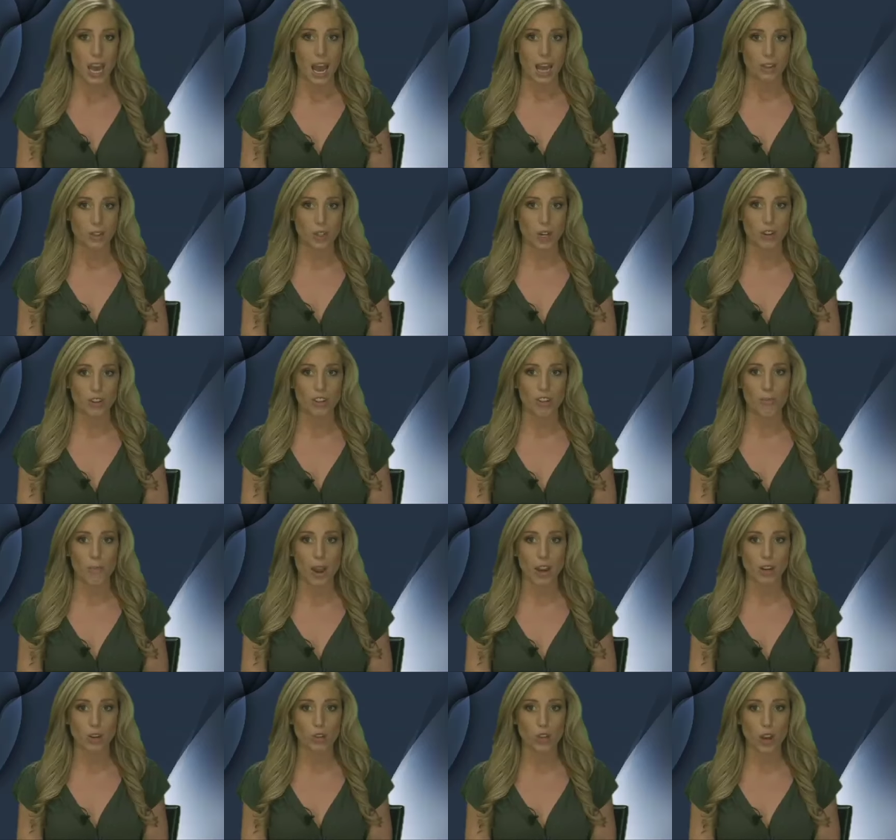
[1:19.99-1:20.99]
as shares of
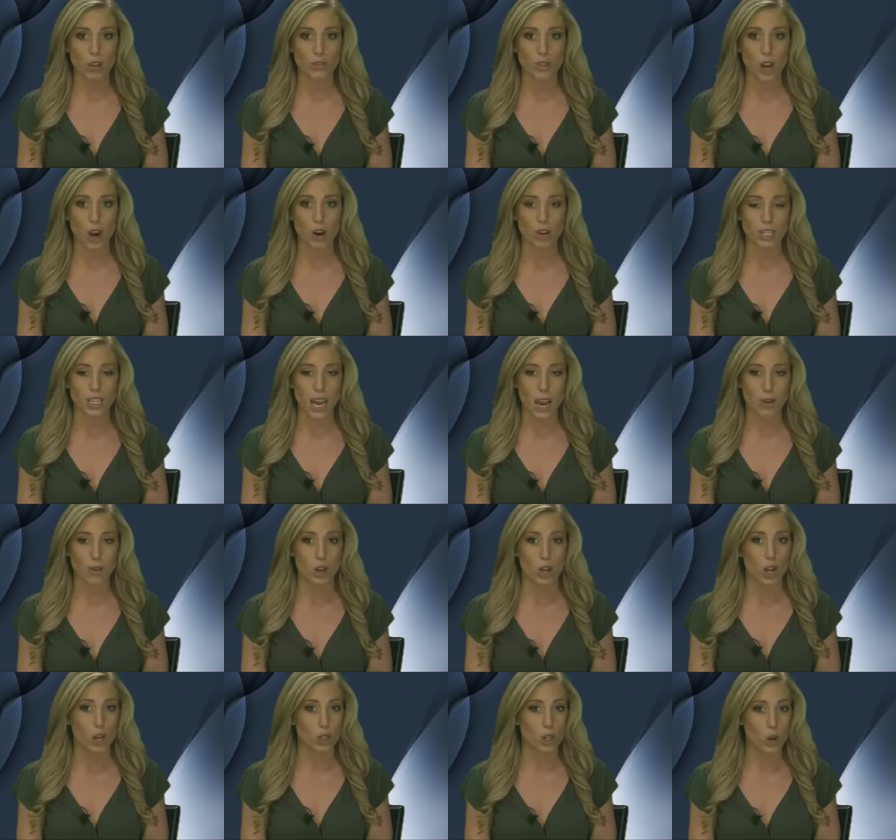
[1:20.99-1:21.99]
Microsoft are down
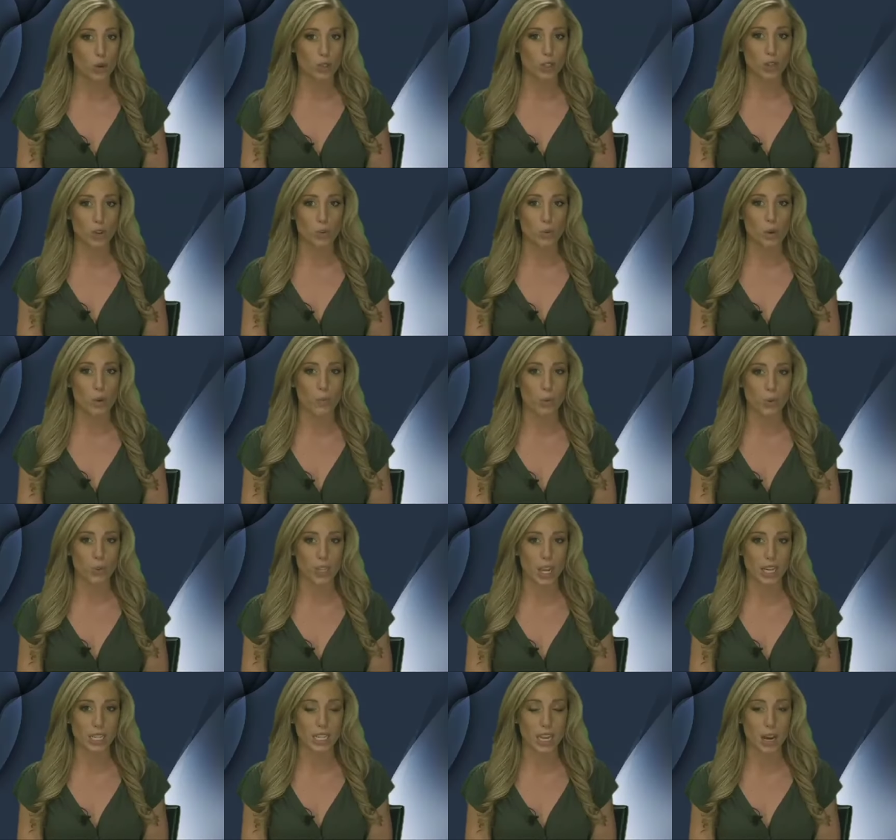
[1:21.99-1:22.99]
close to
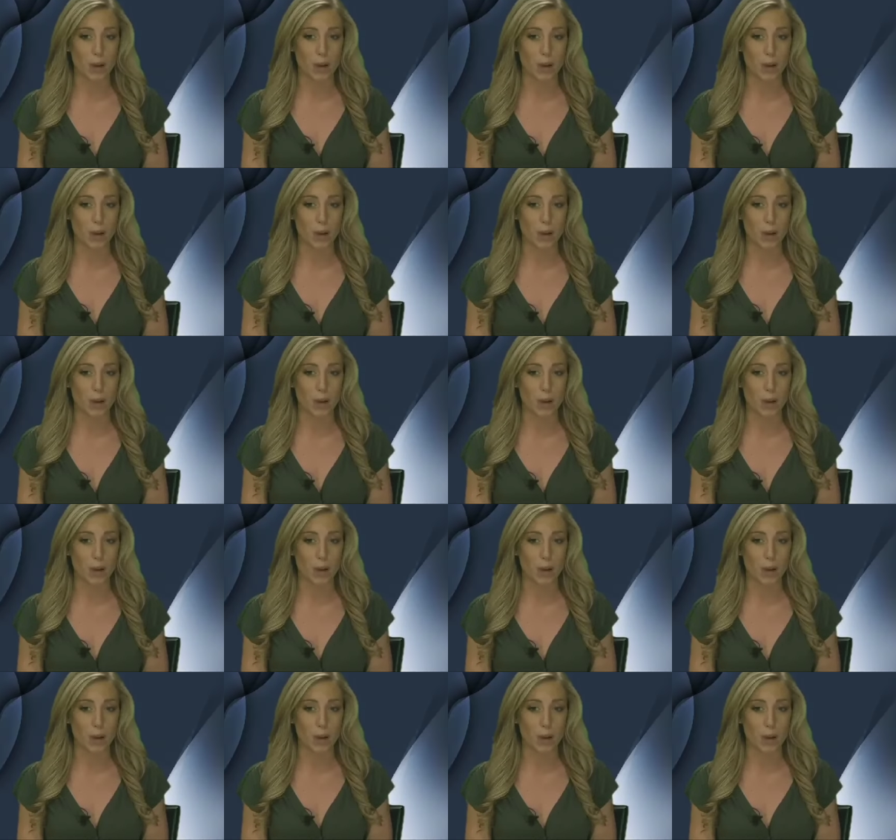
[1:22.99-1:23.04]
3%